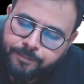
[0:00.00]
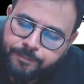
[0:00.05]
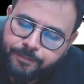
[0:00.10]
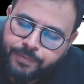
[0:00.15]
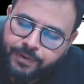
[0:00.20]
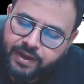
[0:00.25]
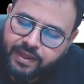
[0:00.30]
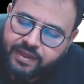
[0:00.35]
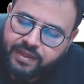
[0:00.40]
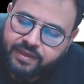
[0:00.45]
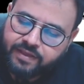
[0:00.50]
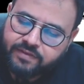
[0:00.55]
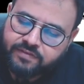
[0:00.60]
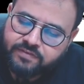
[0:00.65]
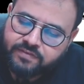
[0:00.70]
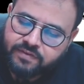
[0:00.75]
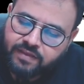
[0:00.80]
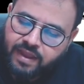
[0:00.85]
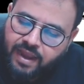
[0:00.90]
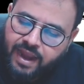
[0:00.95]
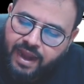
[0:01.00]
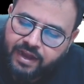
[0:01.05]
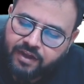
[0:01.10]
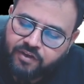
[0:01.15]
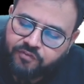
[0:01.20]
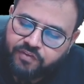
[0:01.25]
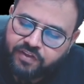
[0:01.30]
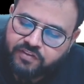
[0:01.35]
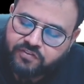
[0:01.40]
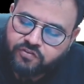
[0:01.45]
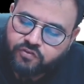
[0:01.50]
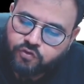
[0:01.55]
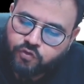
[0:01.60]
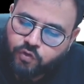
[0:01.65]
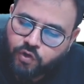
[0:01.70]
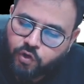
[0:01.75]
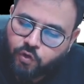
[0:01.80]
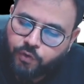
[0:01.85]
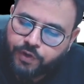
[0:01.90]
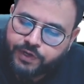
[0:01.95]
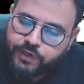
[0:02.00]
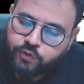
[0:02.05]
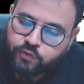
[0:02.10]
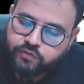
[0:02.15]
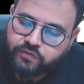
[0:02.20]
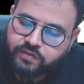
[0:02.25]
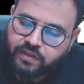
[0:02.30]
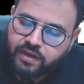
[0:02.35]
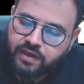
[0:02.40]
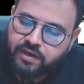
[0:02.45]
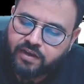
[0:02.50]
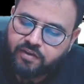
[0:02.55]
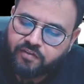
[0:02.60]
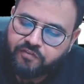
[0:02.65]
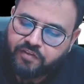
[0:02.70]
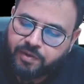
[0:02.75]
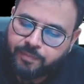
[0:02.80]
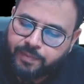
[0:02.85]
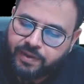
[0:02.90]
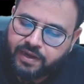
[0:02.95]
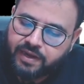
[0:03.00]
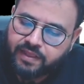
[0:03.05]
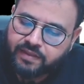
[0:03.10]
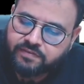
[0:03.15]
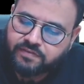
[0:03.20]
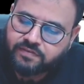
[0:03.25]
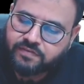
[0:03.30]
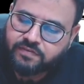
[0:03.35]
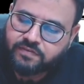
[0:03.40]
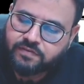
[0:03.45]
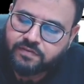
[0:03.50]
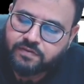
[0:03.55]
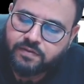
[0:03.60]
price at which you are going to sell will be less?